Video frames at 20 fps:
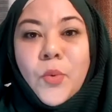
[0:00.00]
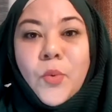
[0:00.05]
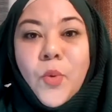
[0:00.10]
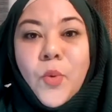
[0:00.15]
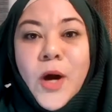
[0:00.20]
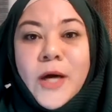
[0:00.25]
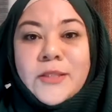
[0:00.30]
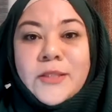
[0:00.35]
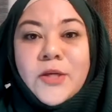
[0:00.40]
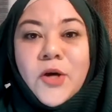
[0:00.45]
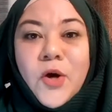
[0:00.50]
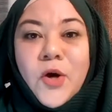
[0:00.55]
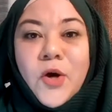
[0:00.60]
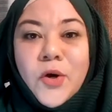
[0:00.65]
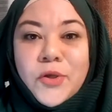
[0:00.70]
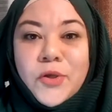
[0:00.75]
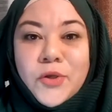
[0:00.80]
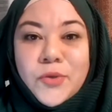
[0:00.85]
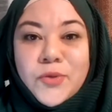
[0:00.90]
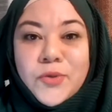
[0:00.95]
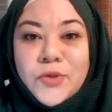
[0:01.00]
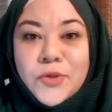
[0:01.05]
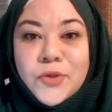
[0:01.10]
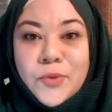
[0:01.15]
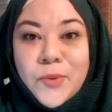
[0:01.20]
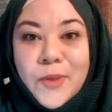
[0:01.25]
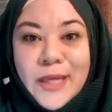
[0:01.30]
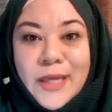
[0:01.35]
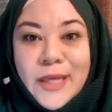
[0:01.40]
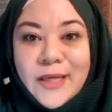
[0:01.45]
what are you
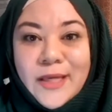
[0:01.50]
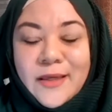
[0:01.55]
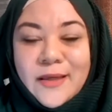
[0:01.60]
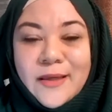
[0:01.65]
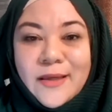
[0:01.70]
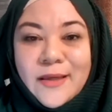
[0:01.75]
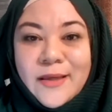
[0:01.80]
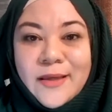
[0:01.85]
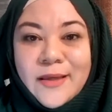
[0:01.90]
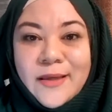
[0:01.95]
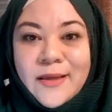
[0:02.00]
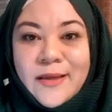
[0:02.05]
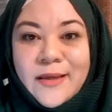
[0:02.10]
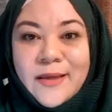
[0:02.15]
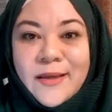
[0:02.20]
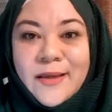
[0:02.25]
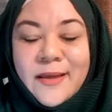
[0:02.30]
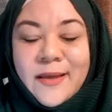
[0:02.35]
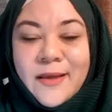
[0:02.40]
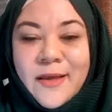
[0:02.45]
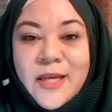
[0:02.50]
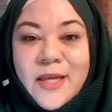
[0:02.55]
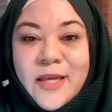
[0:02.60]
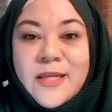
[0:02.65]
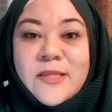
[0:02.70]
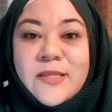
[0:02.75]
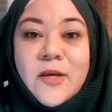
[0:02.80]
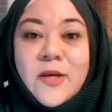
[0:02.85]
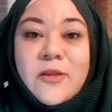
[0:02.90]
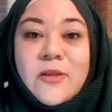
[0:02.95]
doing?
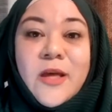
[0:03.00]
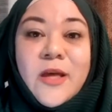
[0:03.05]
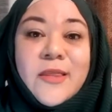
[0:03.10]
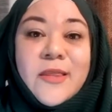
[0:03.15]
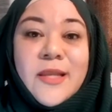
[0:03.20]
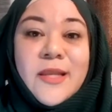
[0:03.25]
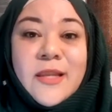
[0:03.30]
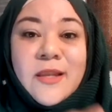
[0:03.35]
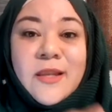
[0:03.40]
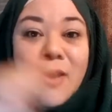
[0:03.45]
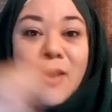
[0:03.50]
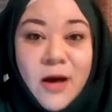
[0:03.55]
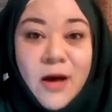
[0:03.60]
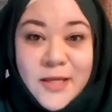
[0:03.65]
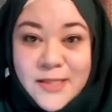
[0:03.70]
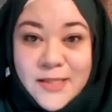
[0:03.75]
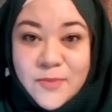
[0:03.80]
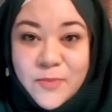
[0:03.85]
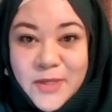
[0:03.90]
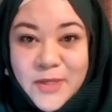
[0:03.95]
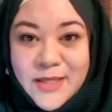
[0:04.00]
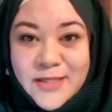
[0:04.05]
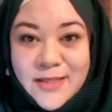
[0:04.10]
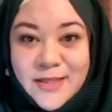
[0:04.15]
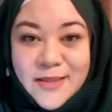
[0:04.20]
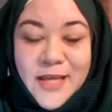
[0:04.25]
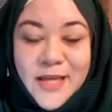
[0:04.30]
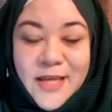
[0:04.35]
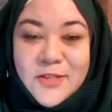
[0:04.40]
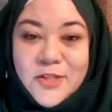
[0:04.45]
Is Allah the last
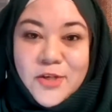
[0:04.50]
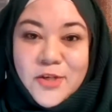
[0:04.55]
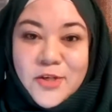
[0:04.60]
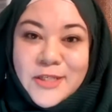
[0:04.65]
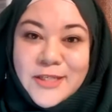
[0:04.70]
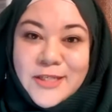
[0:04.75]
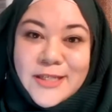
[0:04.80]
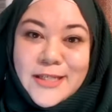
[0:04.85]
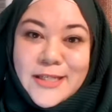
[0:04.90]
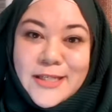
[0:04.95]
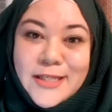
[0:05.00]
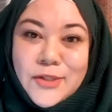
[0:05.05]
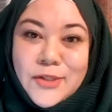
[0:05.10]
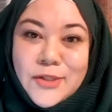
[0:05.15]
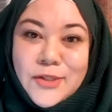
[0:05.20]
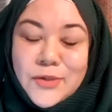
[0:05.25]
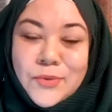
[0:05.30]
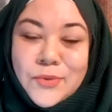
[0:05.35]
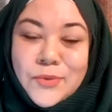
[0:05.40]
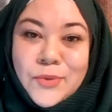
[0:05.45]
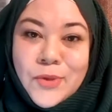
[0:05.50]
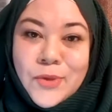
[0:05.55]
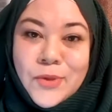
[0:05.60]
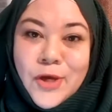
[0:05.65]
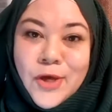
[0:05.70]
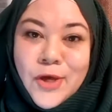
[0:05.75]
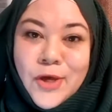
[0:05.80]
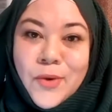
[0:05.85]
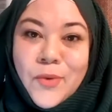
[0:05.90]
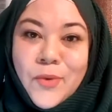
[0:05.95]
person that you are turning to?
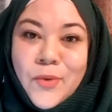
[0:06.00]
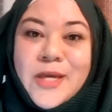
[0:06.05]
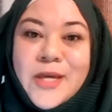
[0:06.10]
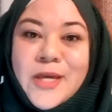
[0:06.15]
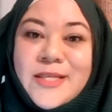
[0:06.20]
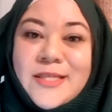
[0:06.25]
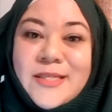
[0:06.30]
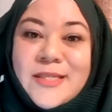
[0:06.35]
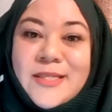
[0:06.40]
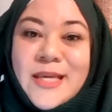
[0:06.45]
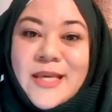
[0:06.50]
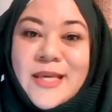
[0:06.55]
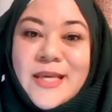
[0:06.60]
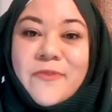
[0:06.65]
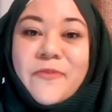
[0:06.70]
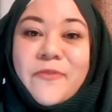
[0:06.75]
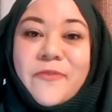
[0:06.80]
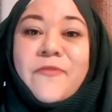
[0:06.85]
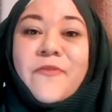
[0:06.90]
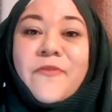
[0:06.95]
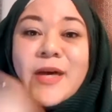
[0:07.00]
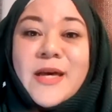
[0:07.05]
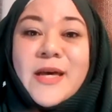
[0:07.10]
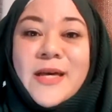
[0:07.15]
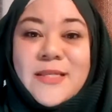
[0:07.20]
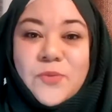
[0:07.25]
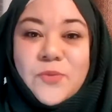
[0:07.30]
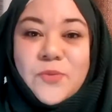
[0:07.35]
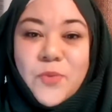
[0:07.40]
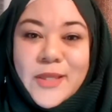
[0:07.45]
Or is He the
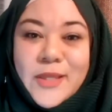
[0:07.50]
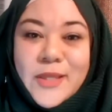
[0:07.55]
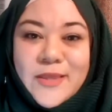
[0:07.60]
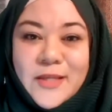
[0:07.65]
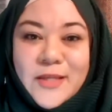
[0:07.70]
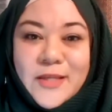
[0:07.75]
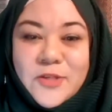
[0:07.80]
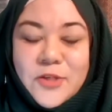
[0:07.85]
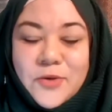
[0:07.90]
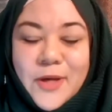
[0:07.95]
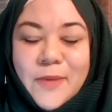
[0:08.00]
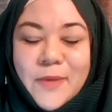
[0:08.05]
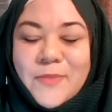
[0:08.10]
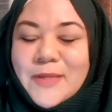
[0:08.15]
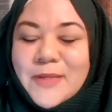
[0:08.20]
first one that you,